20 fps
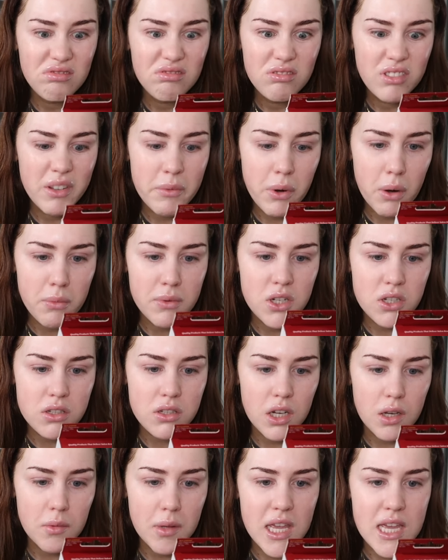they're probably just
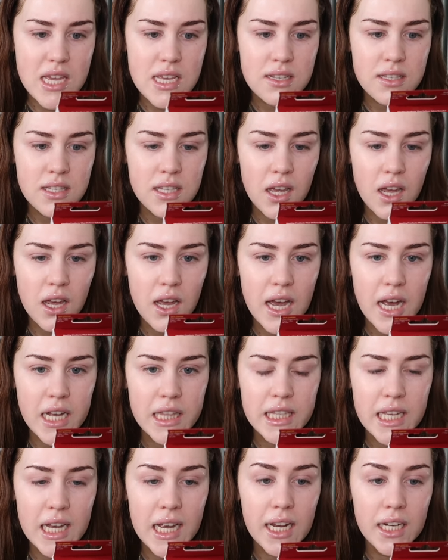gonna be easier,
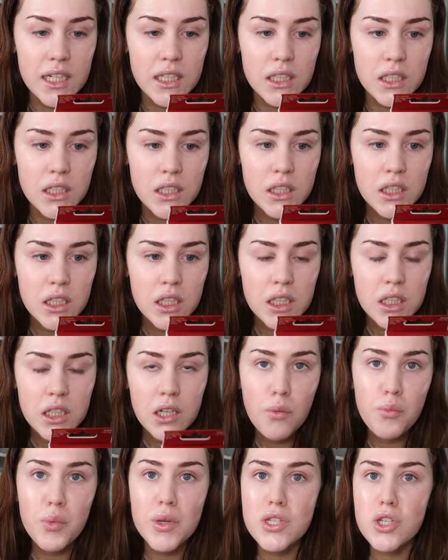and then
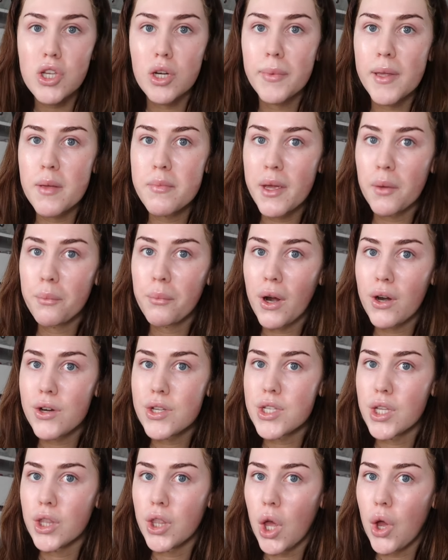it's gonna be a bit
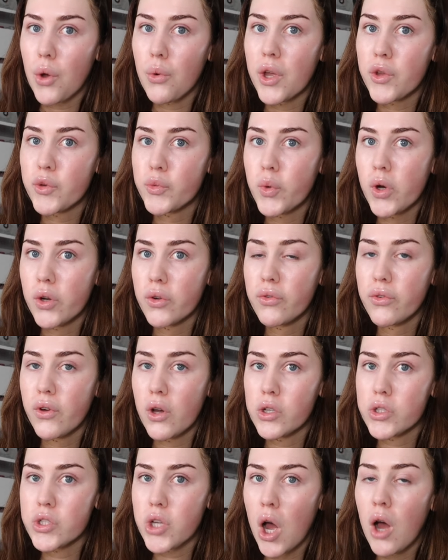embarrassing though if one
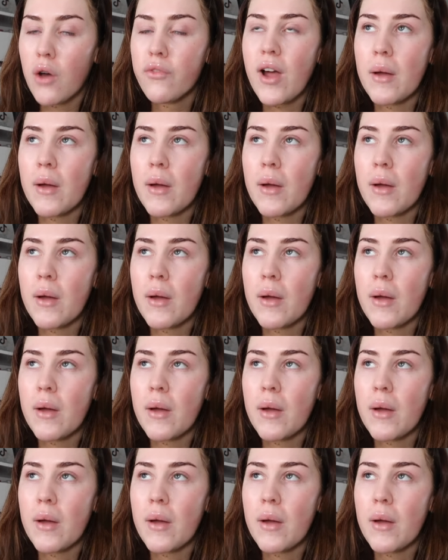falls off.